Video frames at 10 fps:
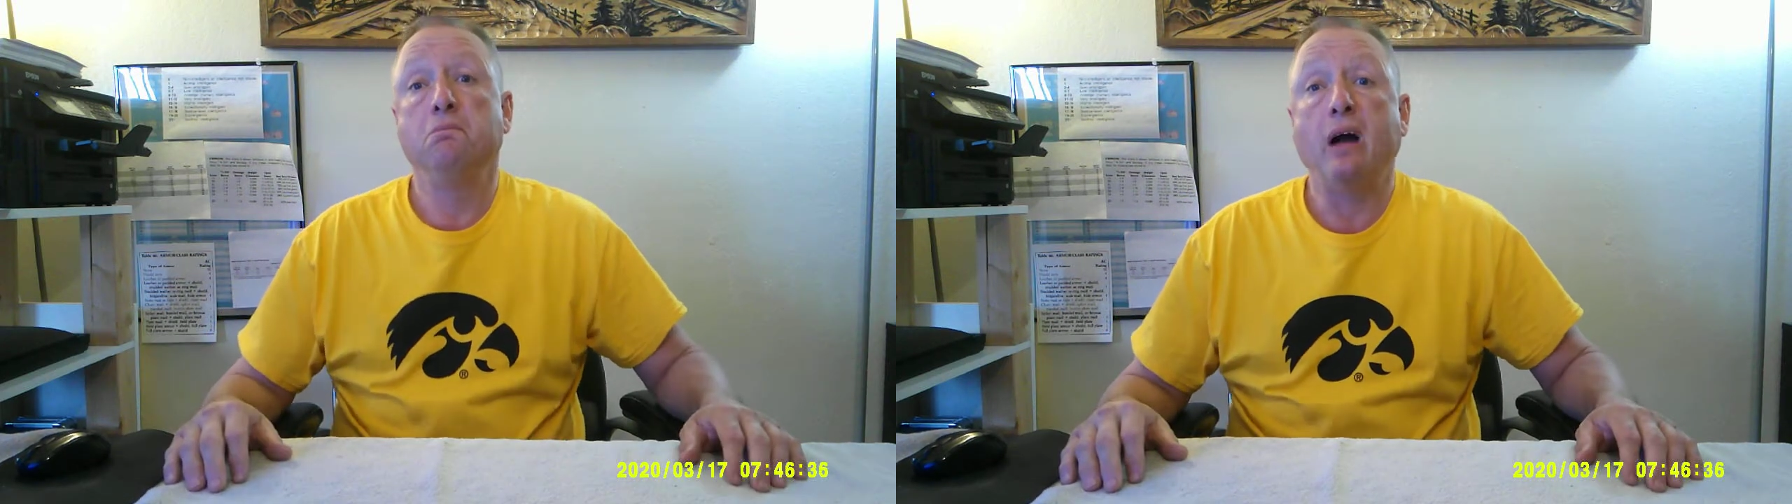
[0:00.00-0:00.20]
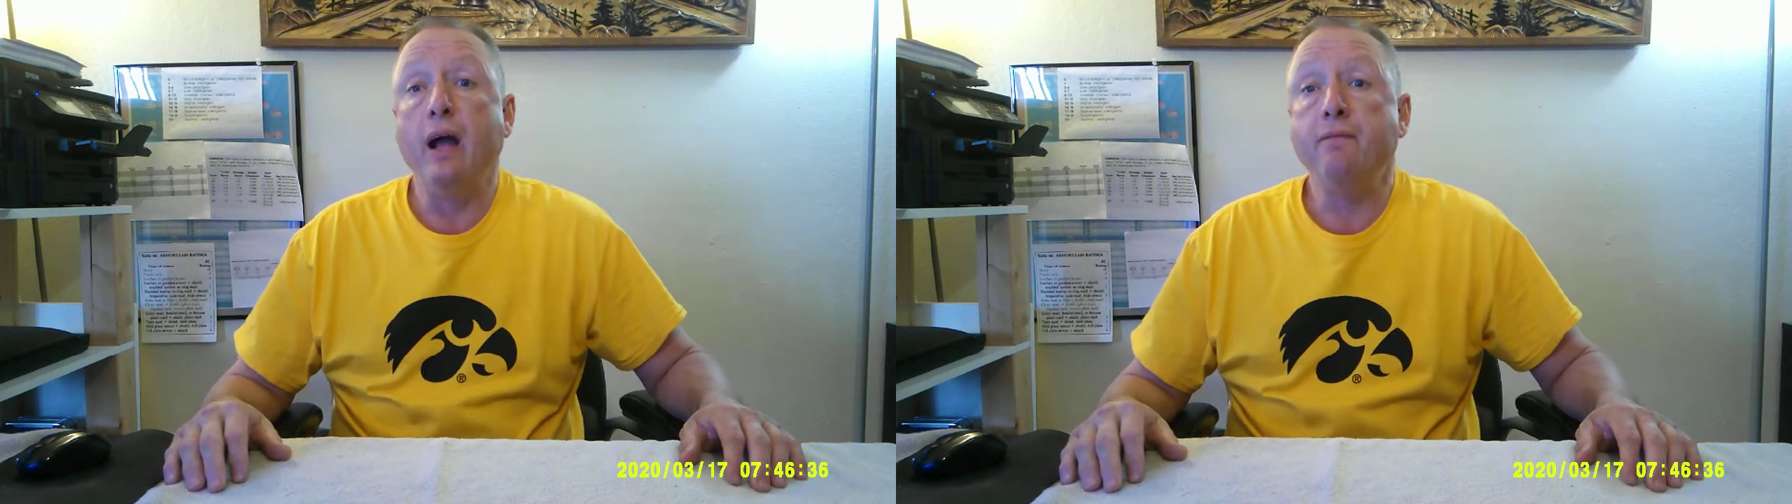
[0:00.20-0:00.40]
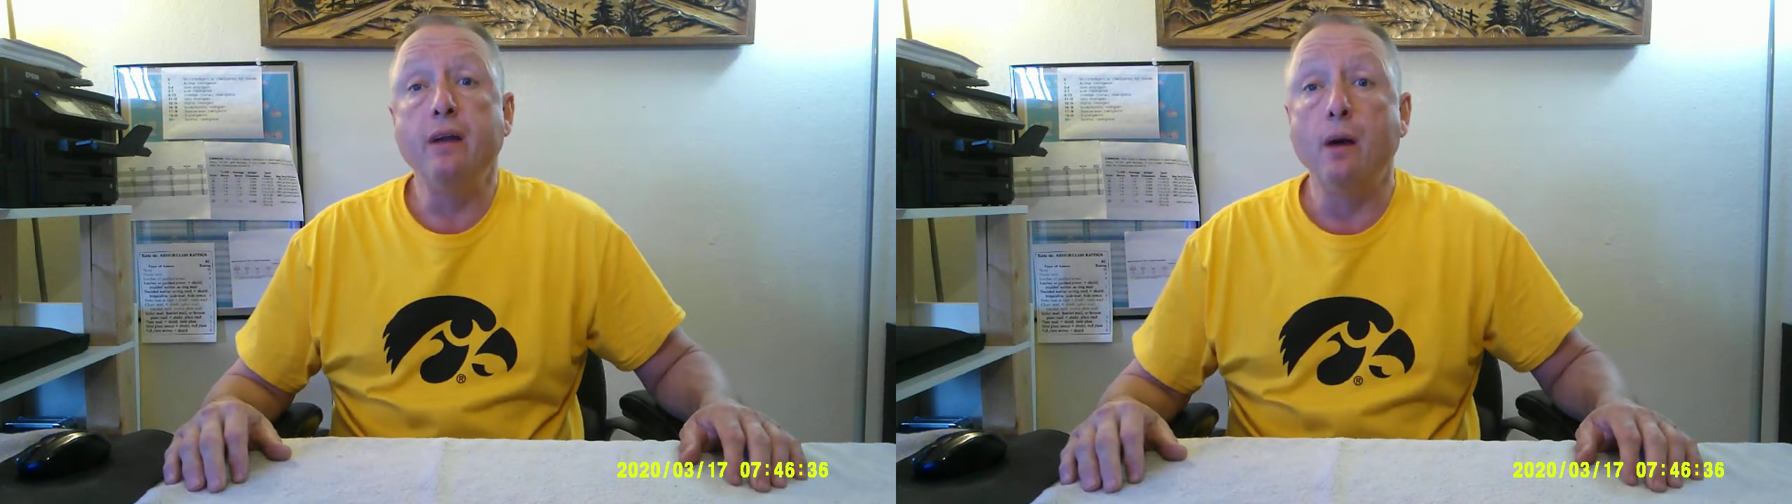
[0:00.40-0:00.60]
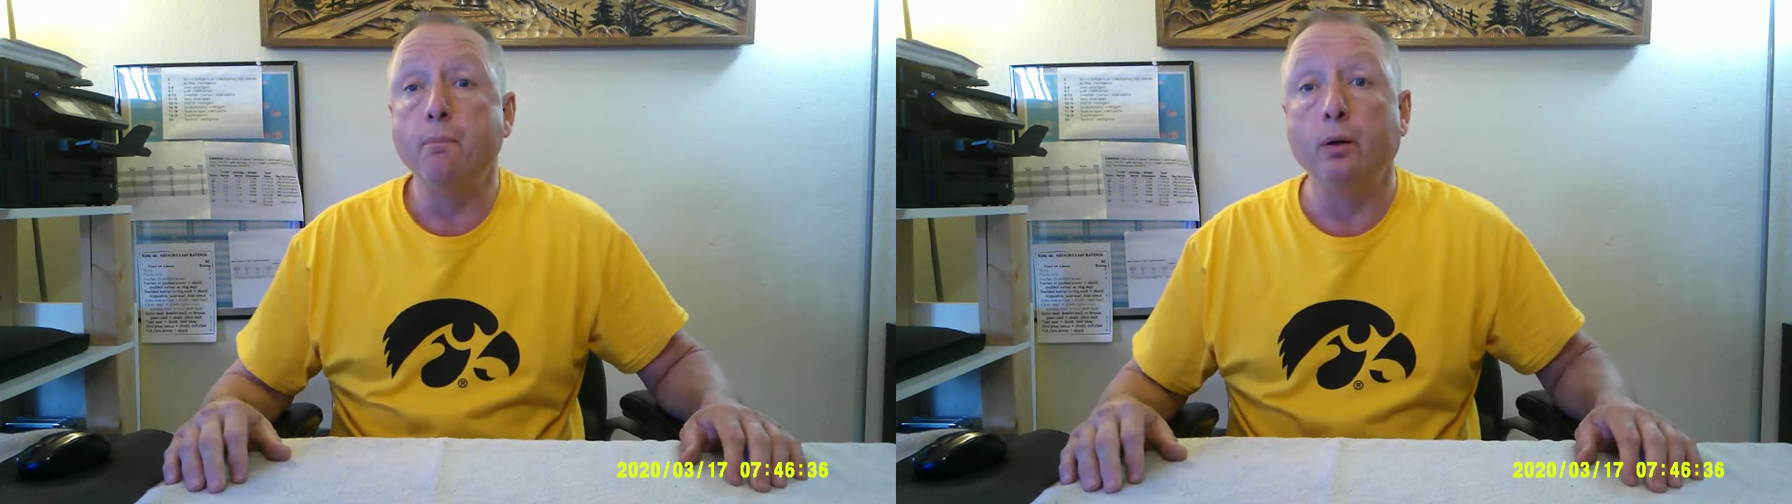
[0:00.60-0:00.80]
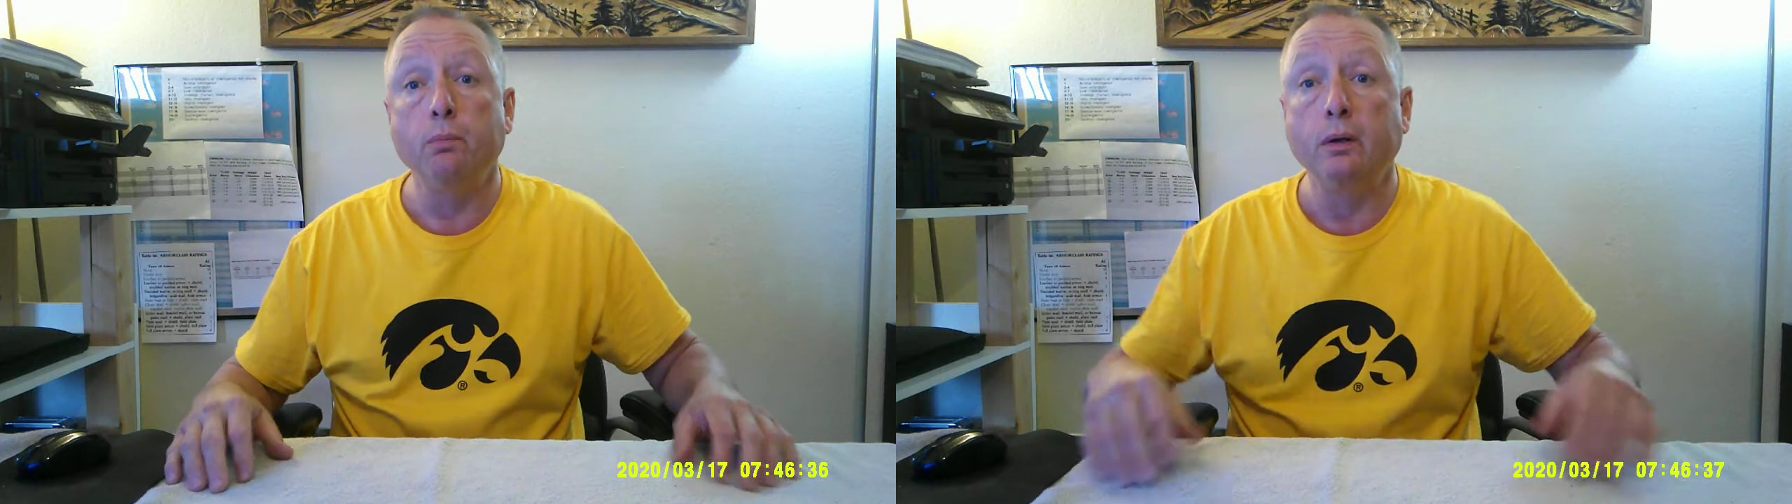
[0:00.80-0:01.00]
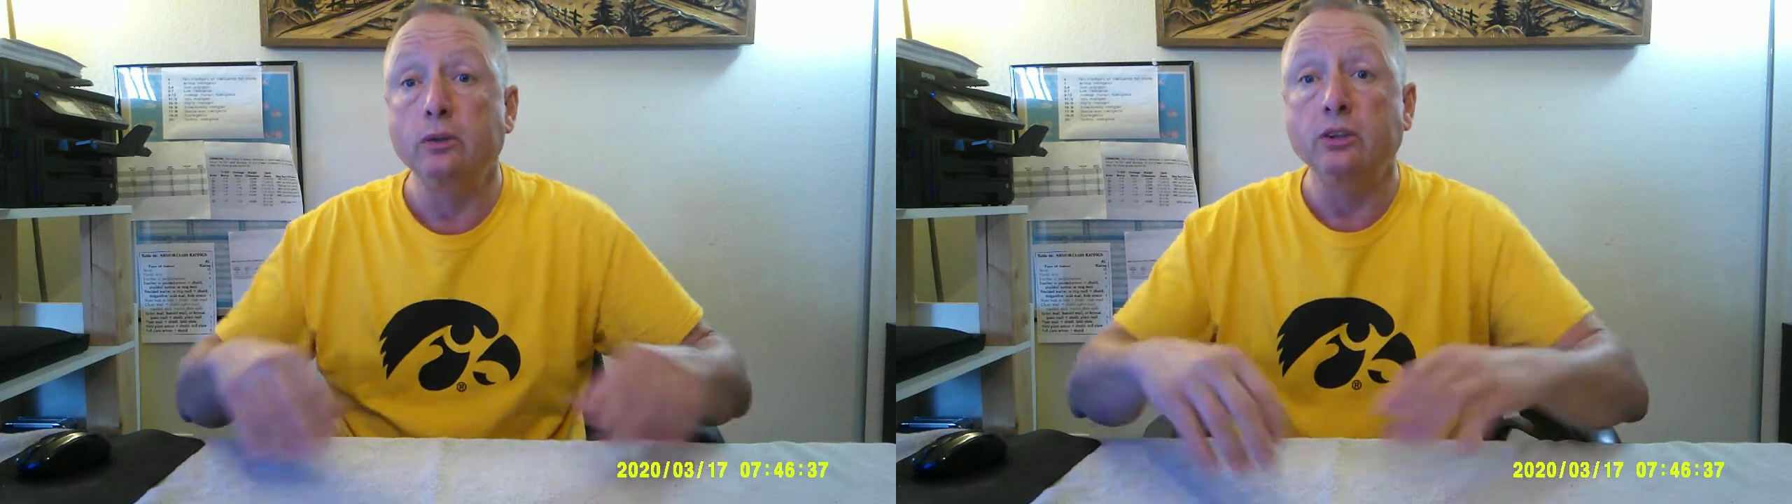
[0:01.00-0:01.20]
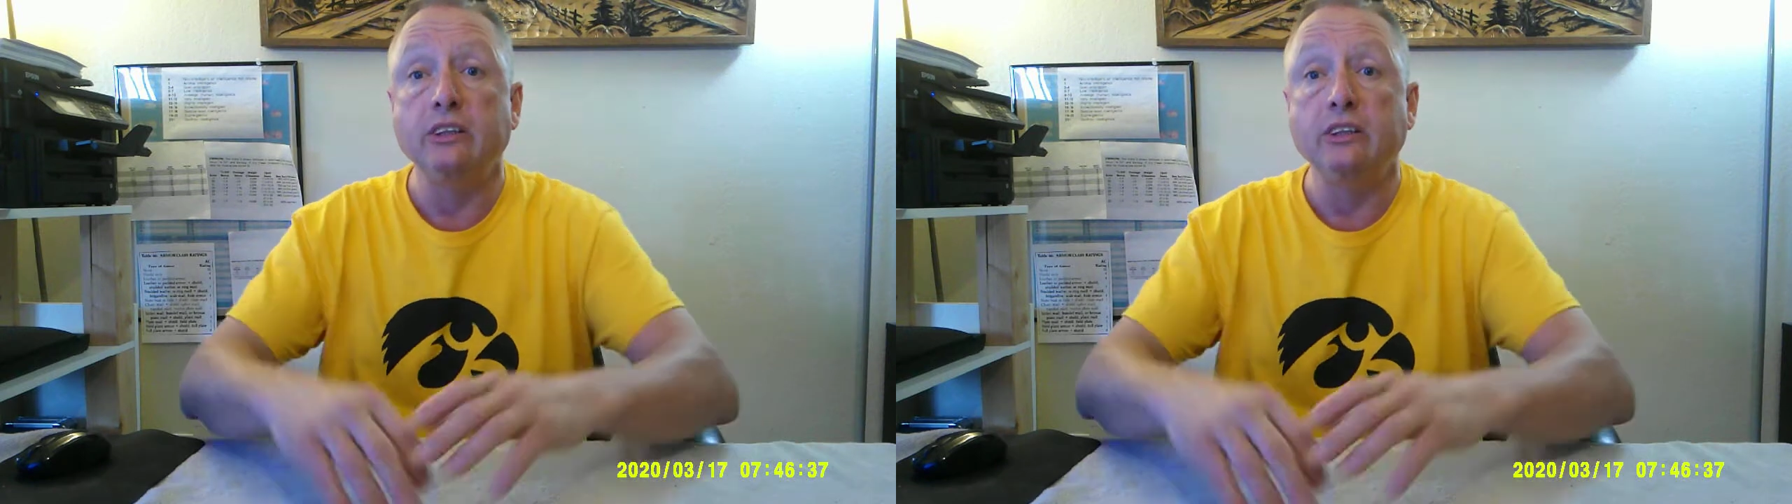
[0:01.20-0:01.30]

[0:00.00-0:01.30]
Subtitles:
I have not purchased